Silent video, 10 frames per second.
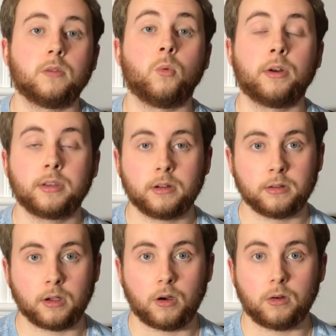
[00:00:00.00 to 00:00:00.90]
1 year
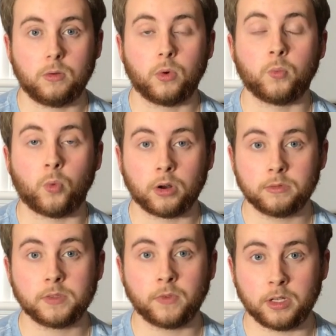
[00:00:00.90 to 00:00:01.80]
ago when one of
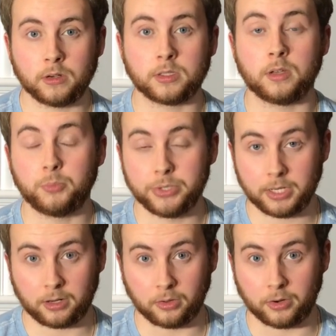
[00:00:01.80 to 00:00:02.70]
his videos in
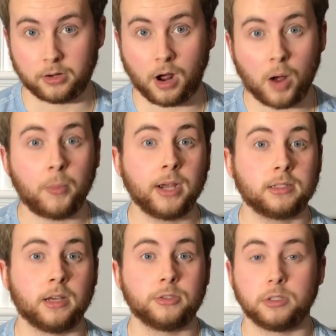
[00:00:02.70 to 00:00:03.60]
particular caught my
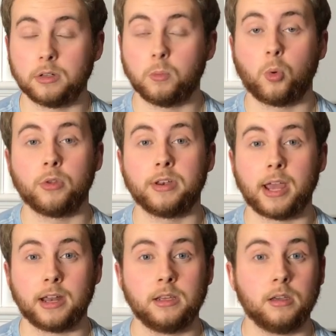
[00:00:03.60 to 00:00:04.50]
attention more than
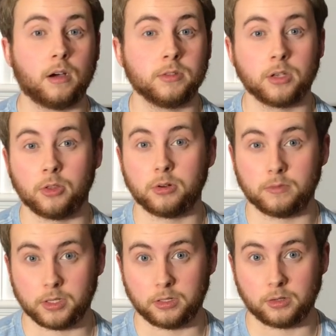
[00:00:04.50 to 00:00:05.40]
any of his other
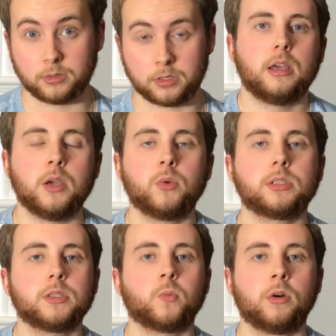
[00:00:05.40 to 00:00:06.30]
videos. It was
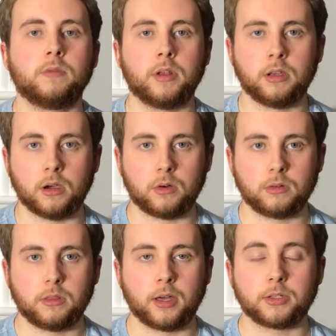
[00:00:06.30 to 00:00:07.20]
this one video
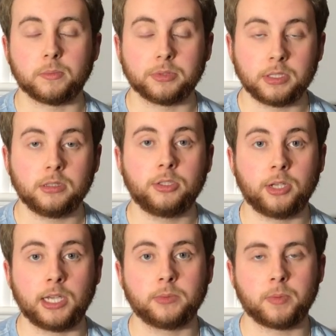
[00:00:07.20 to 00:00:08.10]
that completely
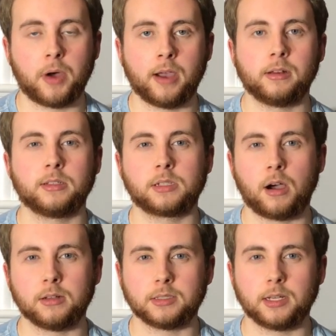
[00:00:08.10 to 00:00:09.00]
changed my mind on his
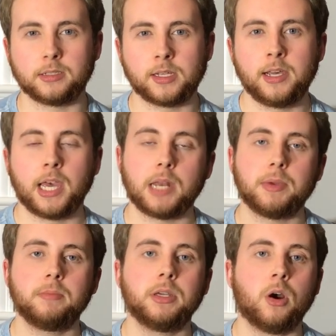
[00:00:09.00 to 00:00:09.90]
content and
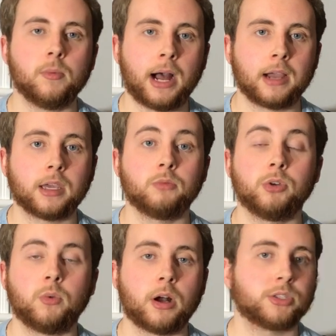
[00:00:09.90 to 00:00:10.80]
made me go back and
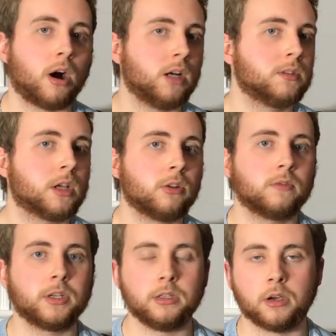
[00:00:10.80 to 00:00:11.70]
rewatch all of his other
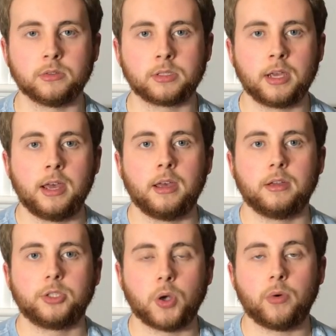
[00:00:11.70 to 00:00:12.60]
videos,
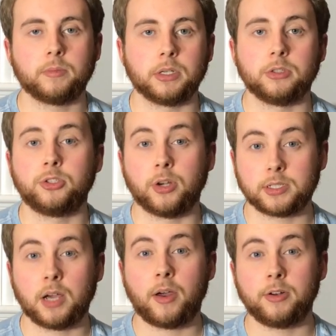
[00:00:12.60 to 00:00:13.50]
showing me just
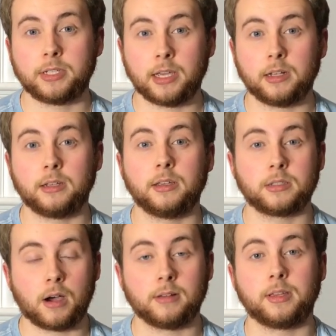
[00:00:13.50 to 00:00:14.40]
how entertaining his
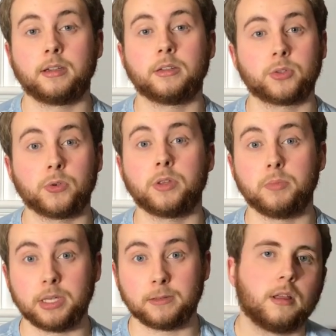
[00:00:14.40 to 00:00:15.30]
content can truly
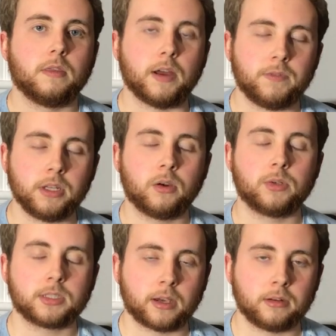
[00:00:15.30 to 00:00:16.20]
be. That video
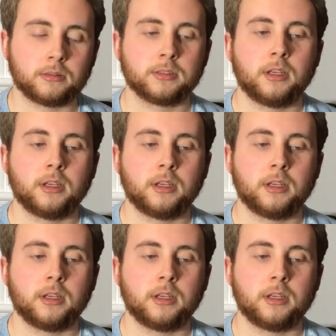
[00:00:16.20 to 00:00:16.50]
was titled